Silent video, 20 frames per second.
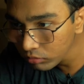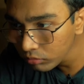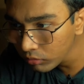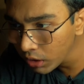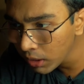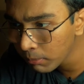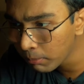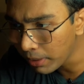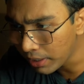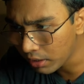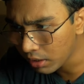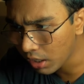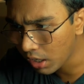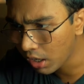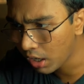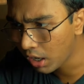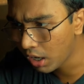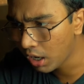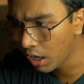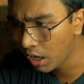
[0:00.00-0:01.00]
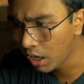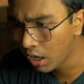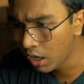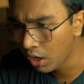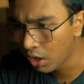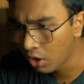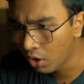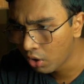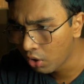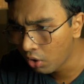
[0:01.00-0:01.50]
But
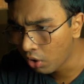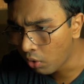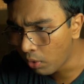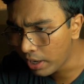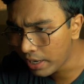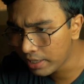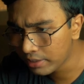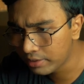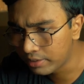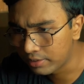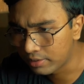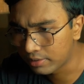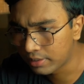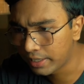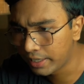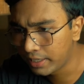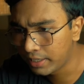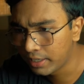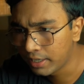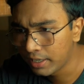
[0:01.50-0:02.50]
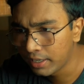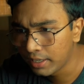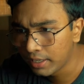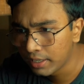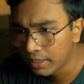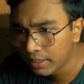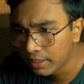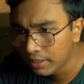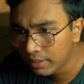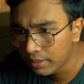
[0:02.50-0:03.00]
what are these? Like,
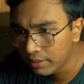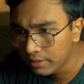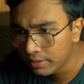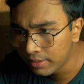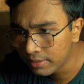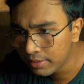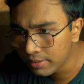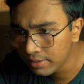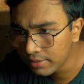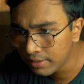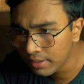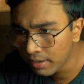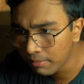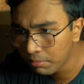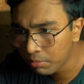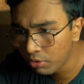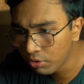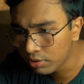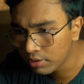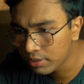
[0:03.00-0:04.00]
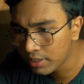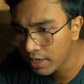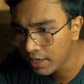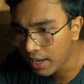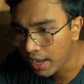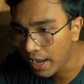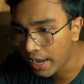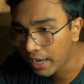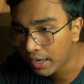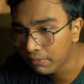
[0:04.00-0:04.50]
this is the books
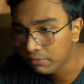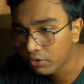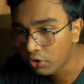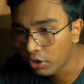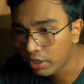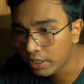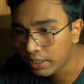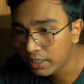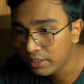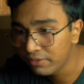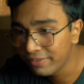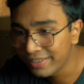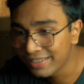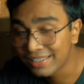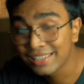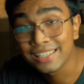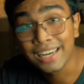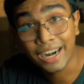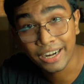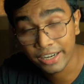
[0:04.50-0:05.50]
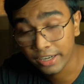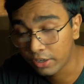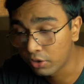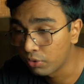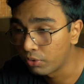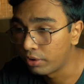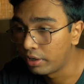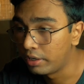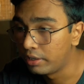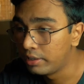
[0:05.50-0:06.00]
that I have not even started
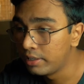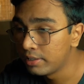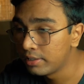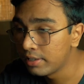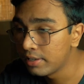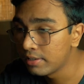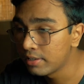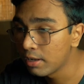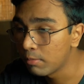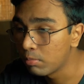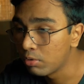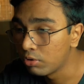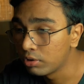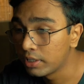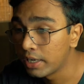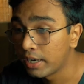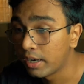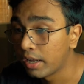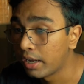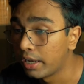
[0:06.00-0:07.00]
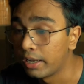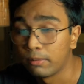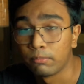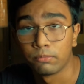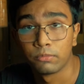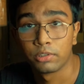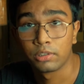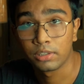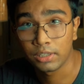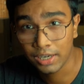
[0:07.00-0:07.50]
to read. This is the book that I
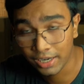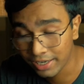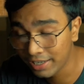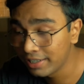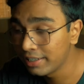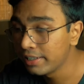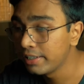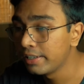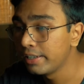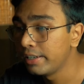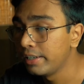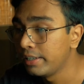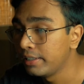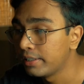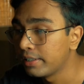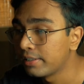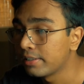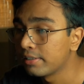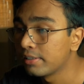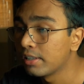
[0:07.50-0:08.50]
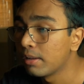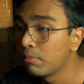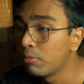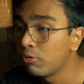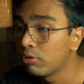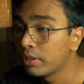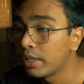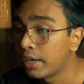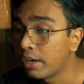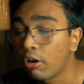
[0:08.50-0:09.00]
am currently reading. This is the
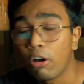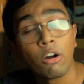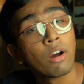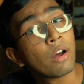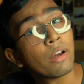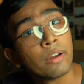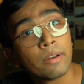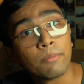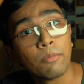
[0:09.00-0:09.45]
book that I have